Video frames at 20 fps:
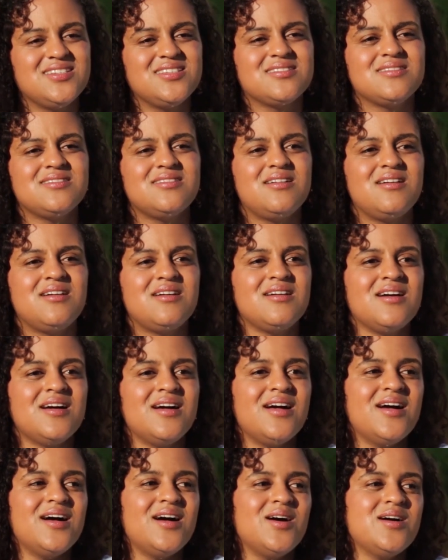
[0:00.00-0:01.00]

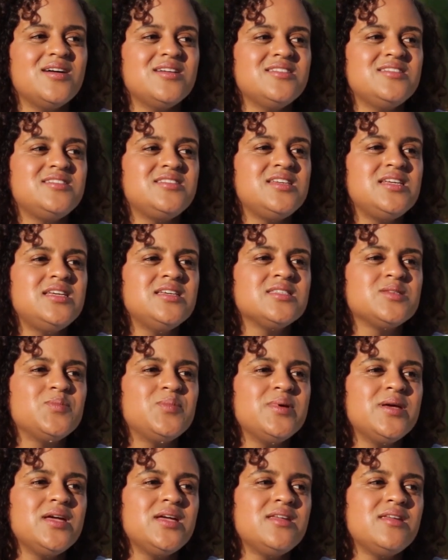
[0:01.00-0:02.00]
she's
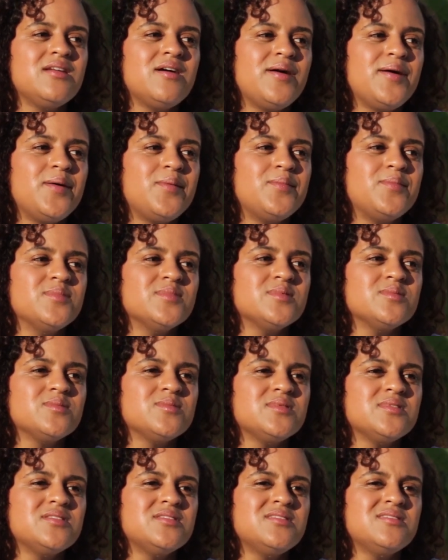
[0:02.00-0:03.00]
been
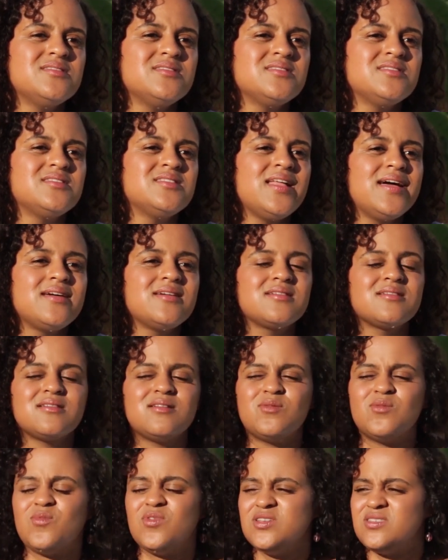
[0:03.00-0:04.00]
like,
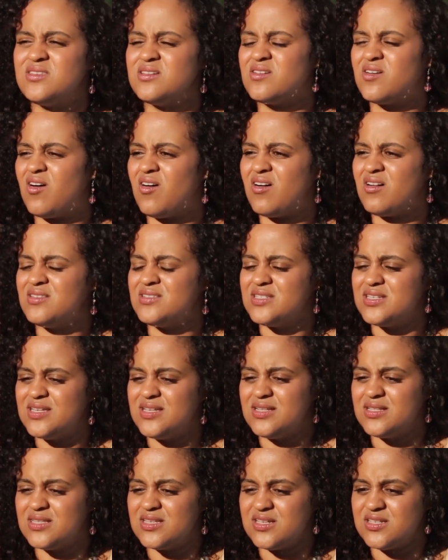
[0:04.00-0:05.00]
what's it called in
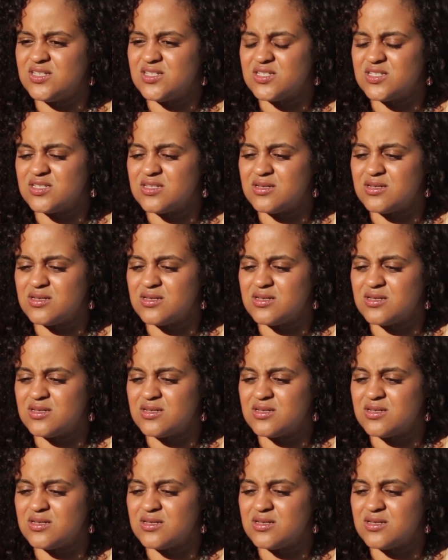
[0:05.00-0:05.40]
English?